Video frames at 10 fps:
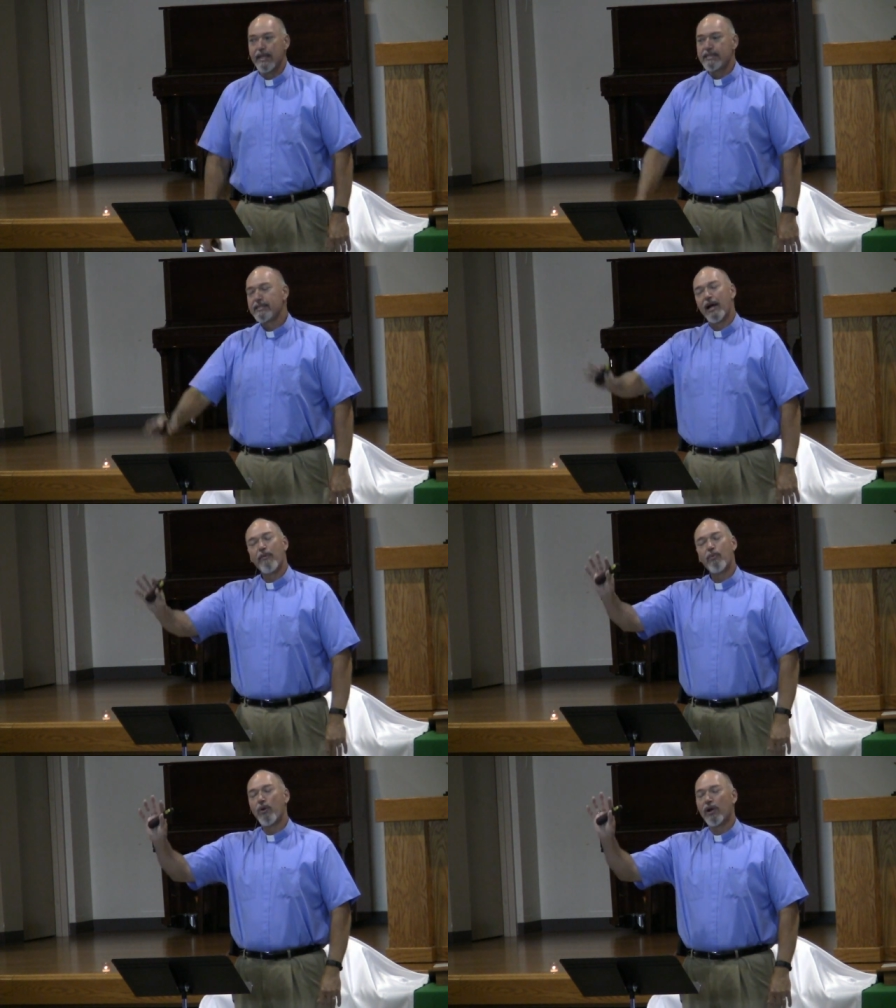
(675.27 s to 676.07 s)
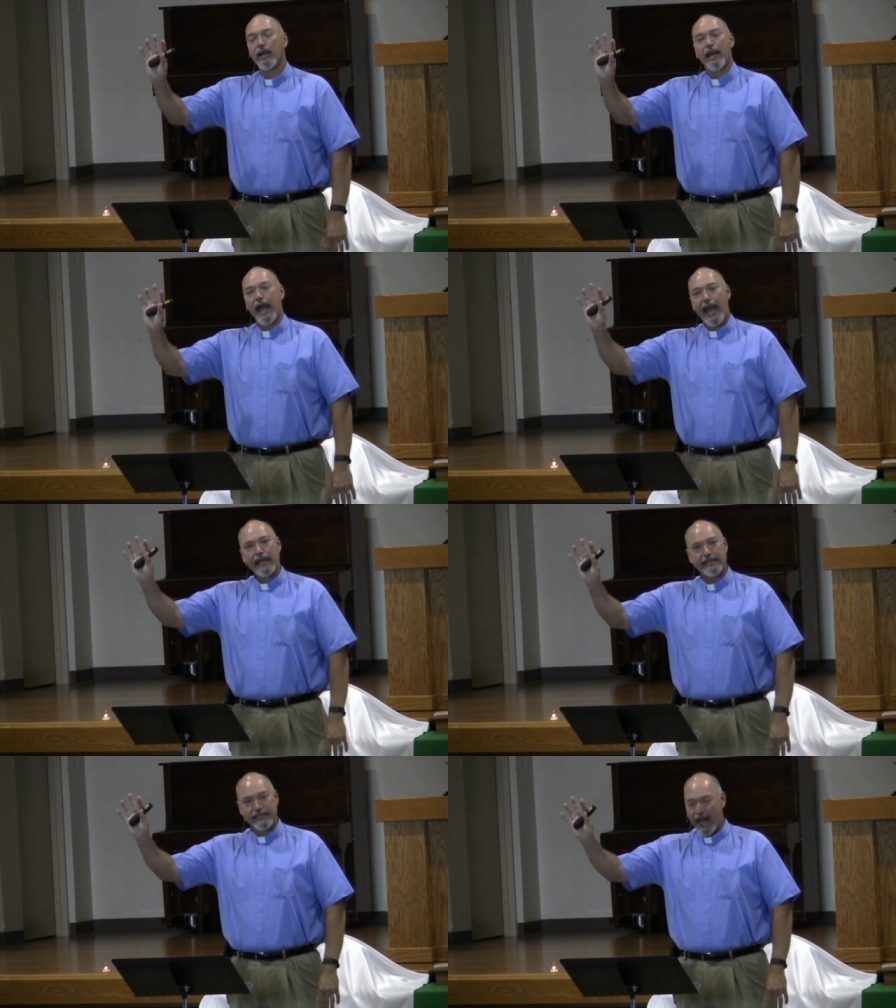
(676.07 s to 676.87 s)
Some were
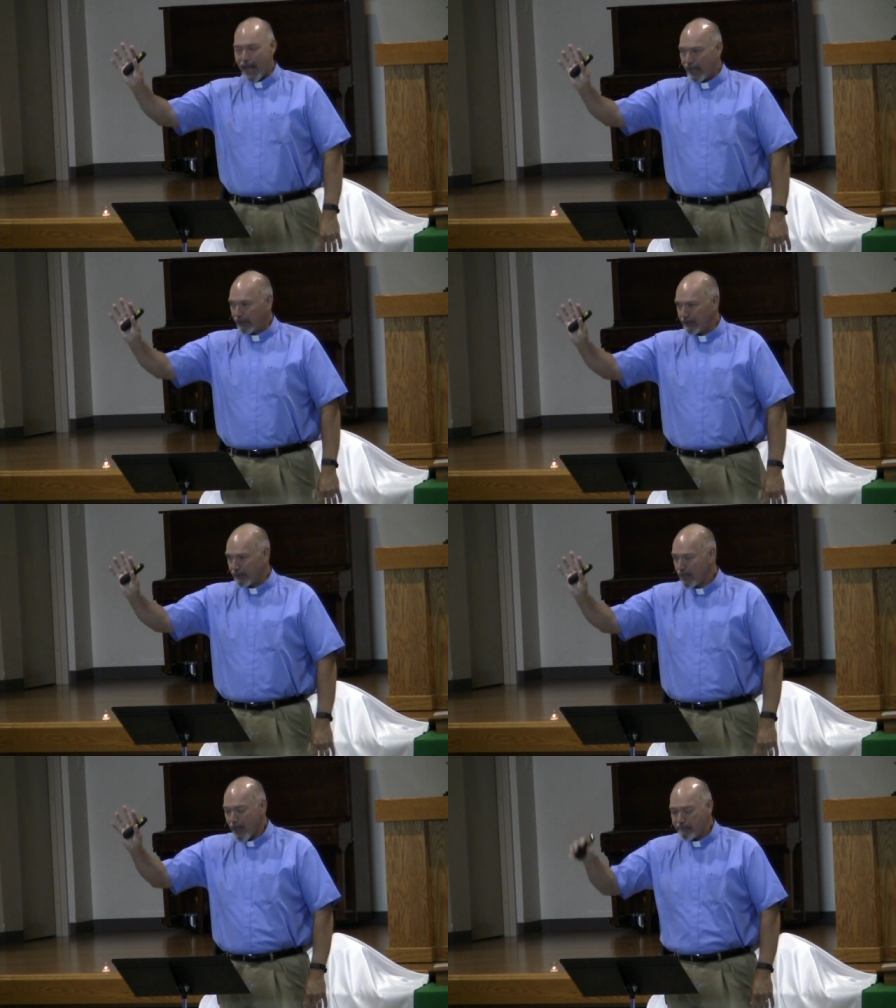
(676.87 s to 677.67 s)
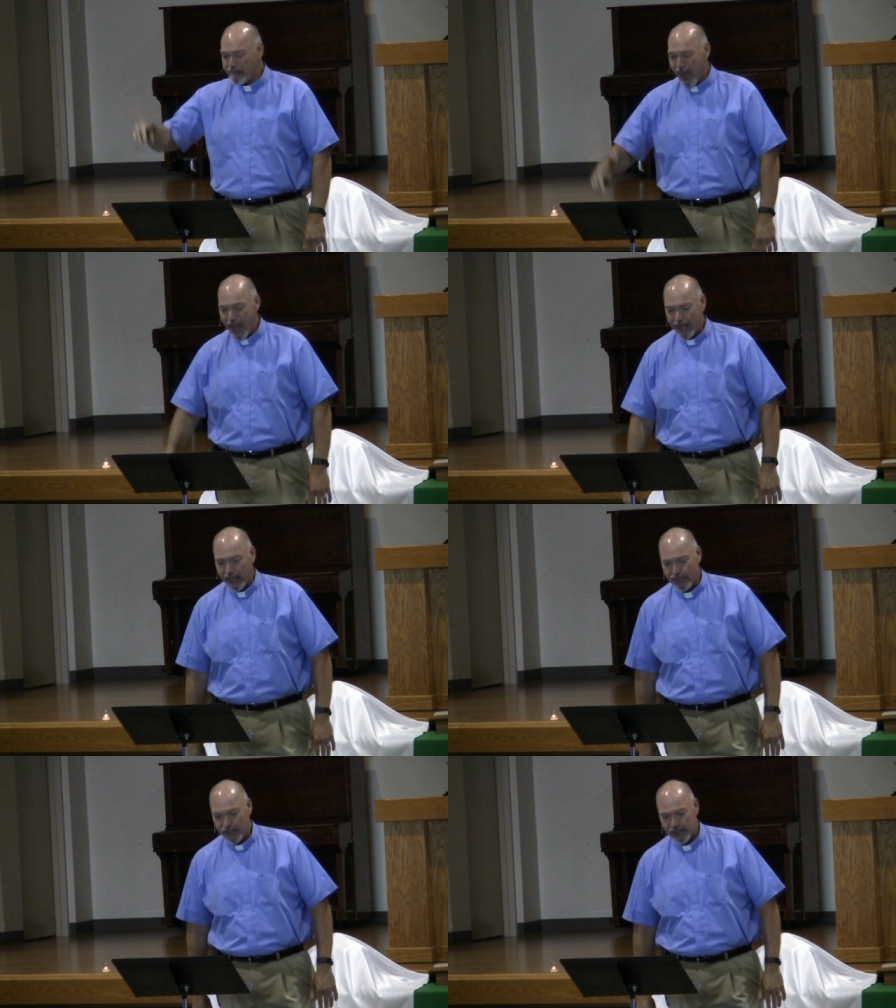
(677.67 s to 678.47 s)
exiled and
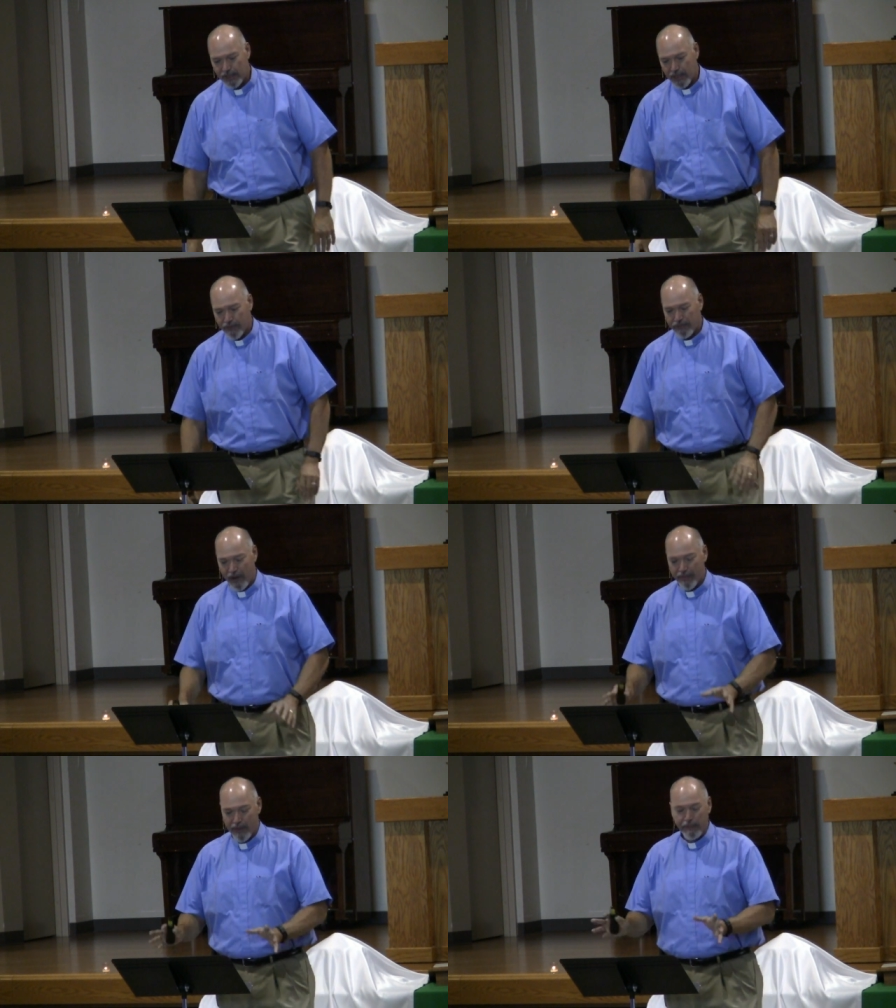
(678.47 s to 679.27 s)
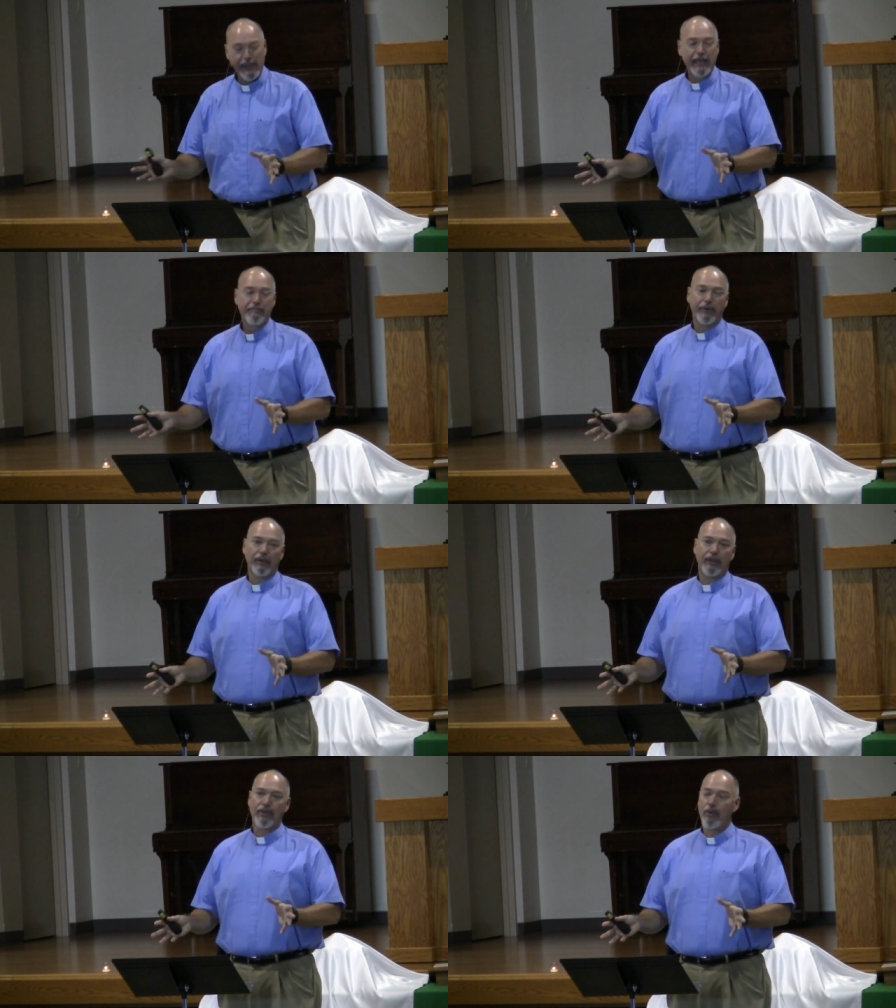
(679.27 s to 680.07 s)
banished from the
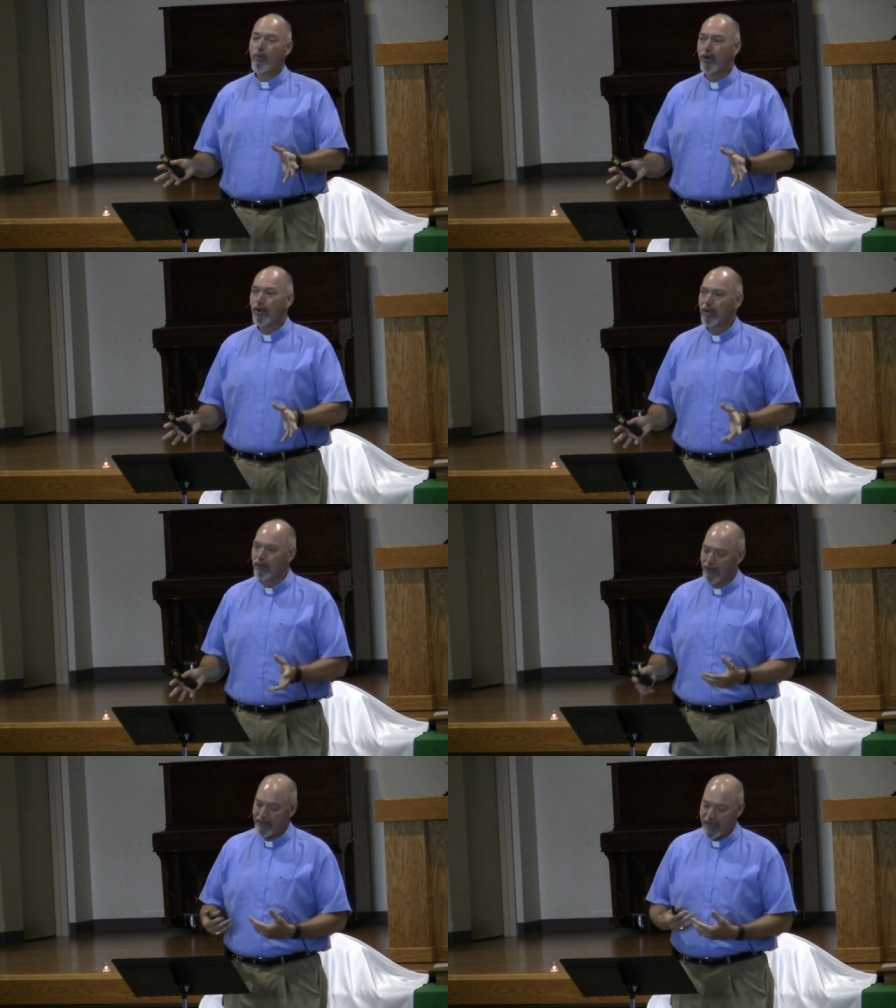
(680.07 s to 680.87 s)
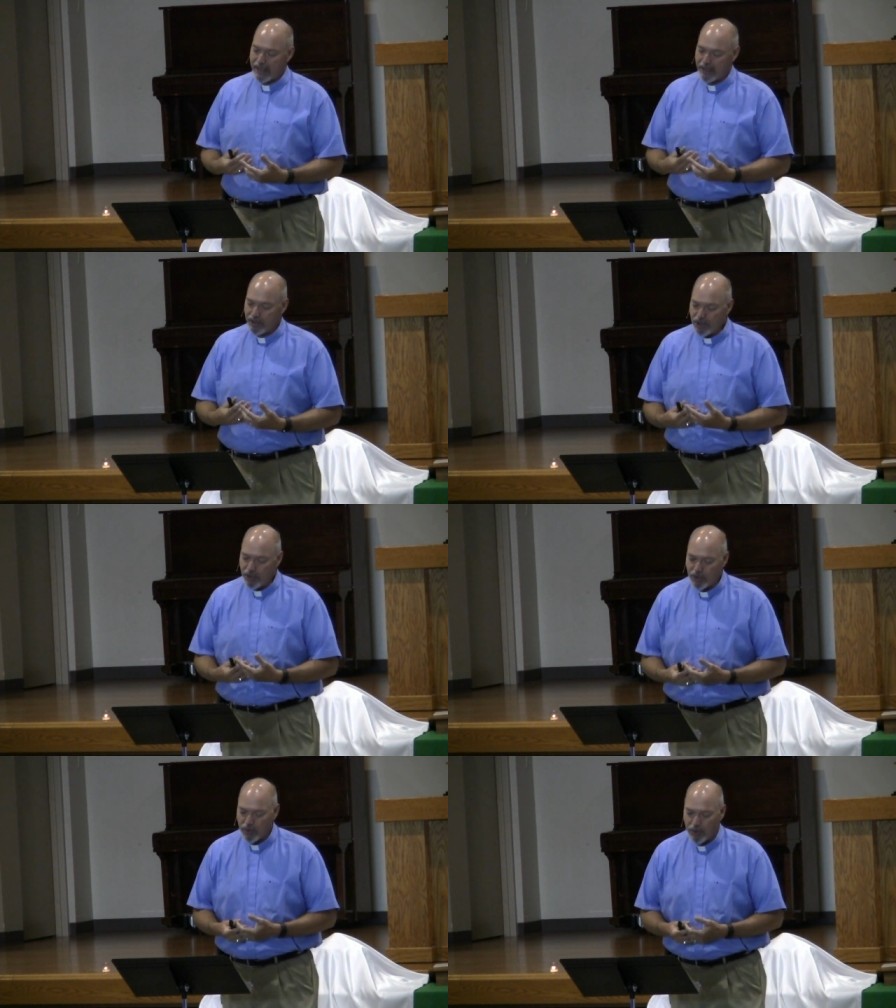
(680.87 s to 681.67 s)
people and the world that they
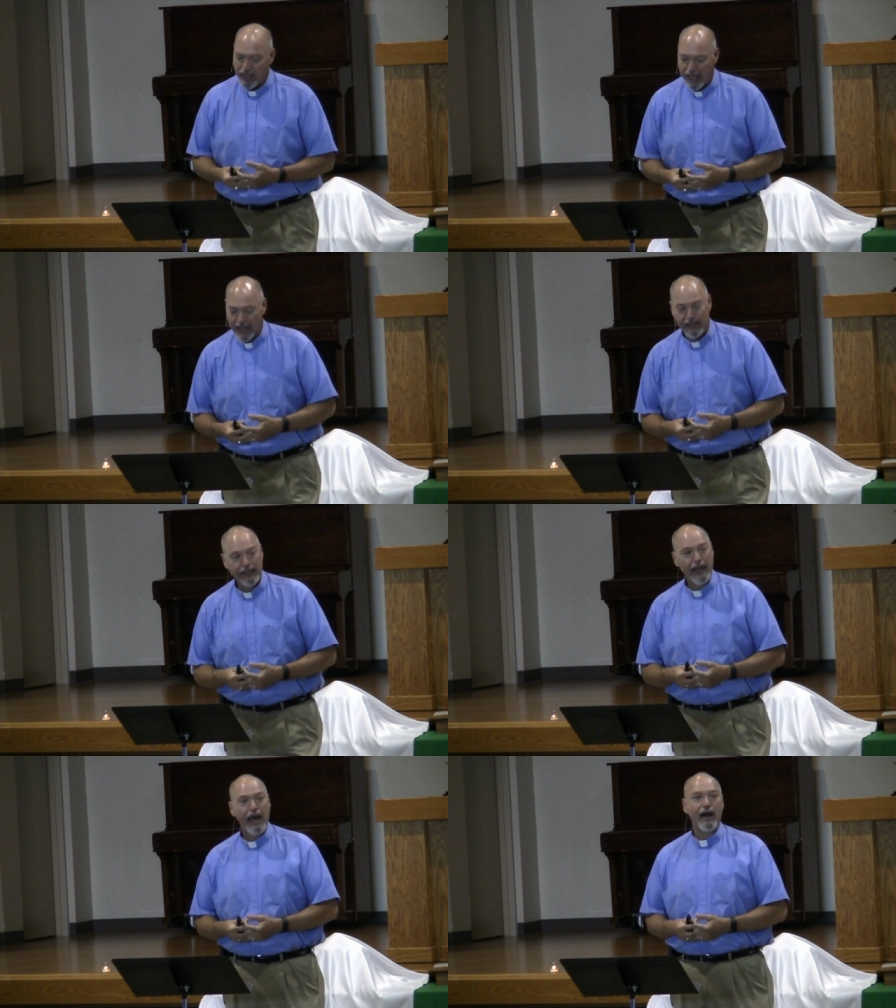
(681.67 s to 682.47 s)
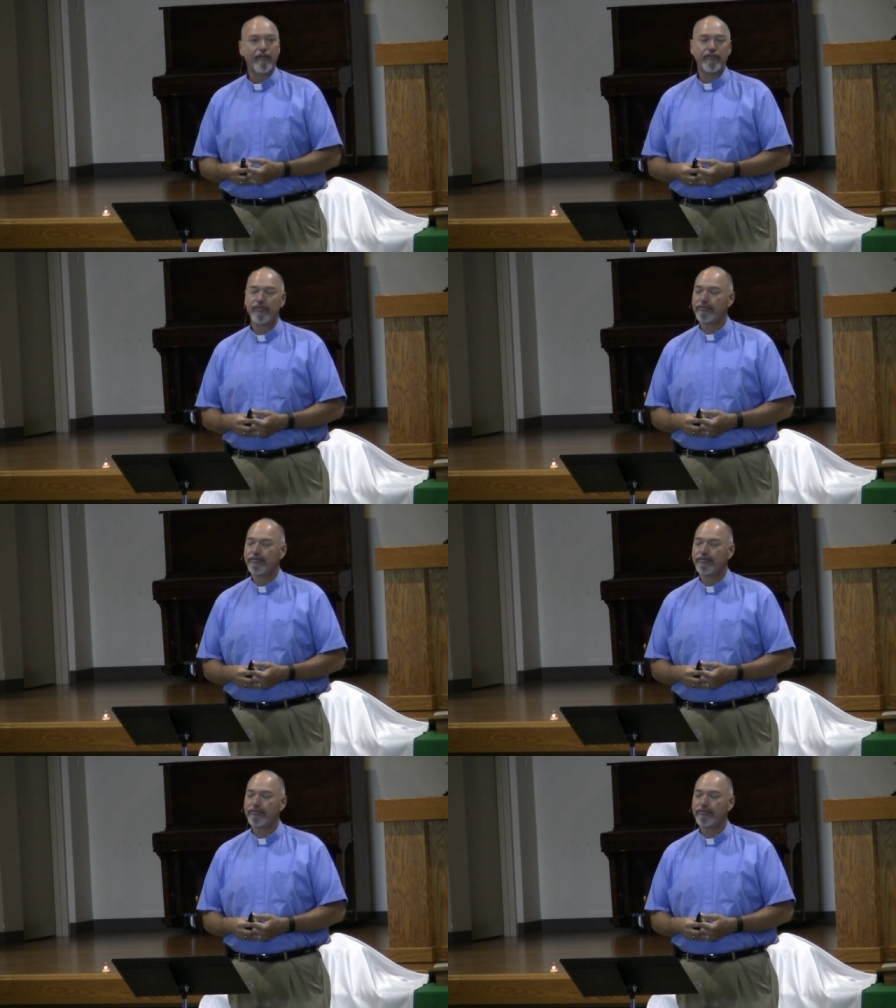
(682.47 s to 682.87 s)
knew and loved.